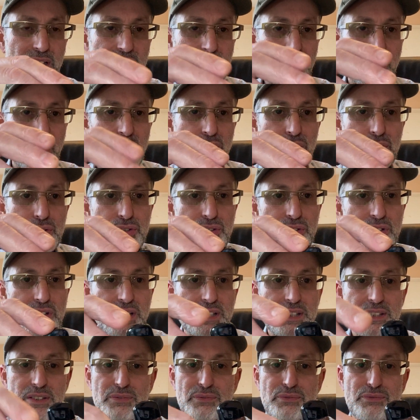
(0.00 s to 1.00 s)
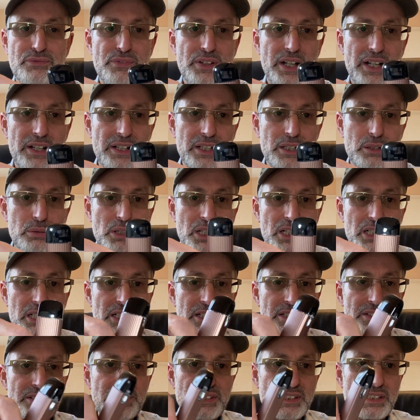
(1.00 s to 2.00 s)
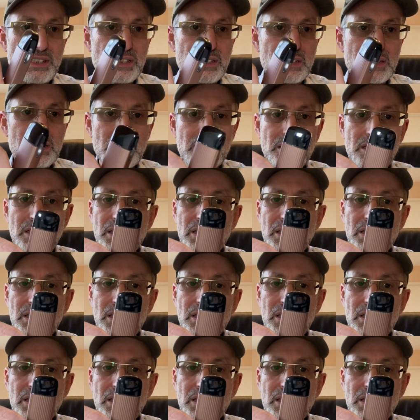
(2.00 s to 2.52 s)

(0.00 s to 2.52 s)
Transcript: It'll get used to this very quickly indeed,